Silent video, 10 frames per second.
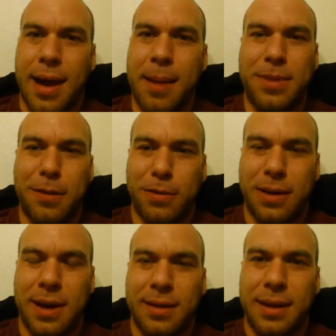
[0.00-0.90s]
I'm
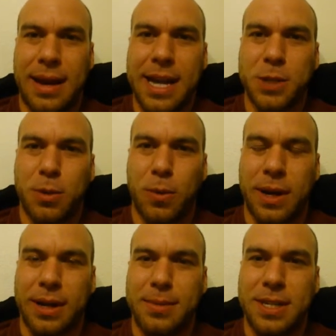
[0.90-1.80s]
definitely not an expert
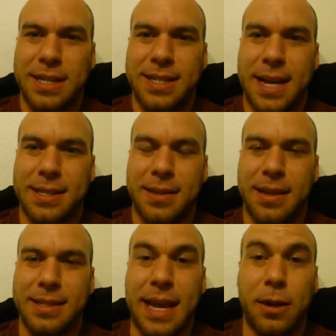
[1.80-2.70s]
when it comes to these kinds of
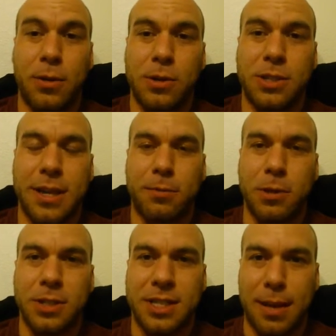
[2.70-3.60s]
things. I know there's
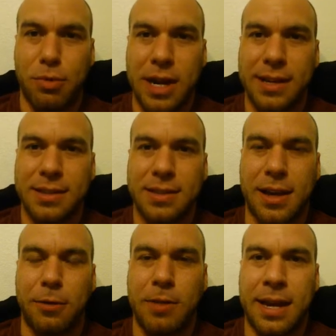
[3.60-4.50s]
several subreddits
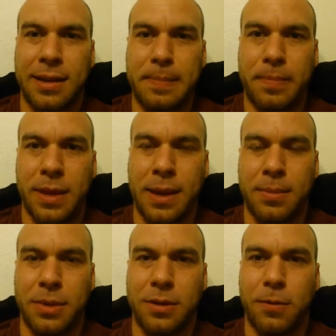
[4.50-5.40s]
on Reddit
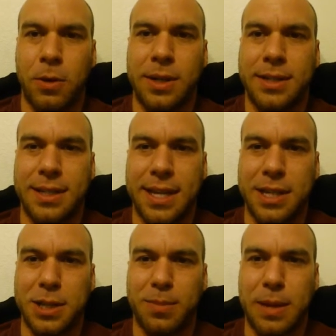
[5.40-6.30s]
devoted to
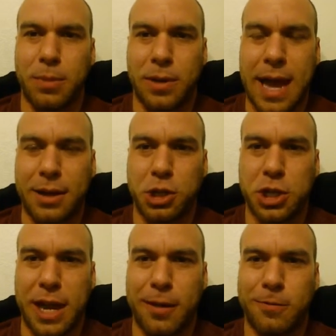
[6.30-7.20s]
teaching people how to
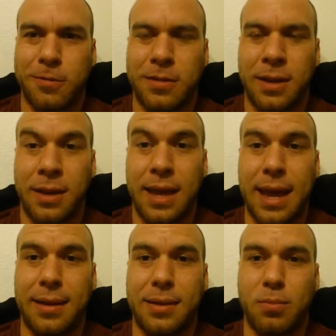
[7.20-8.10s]
shave,
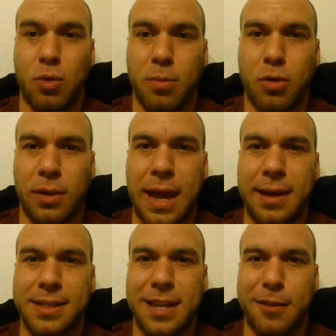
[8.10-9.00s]
and more importantly,
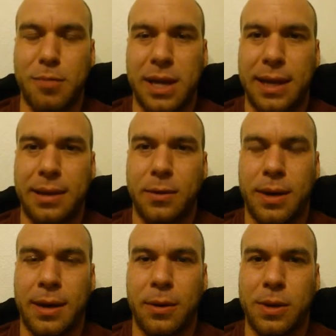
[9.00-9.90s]
how to save money
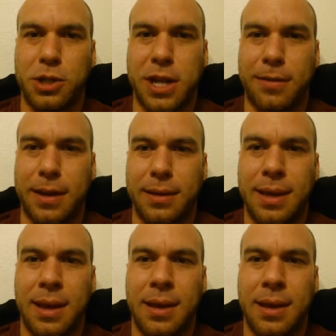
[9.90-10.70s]
with shaving.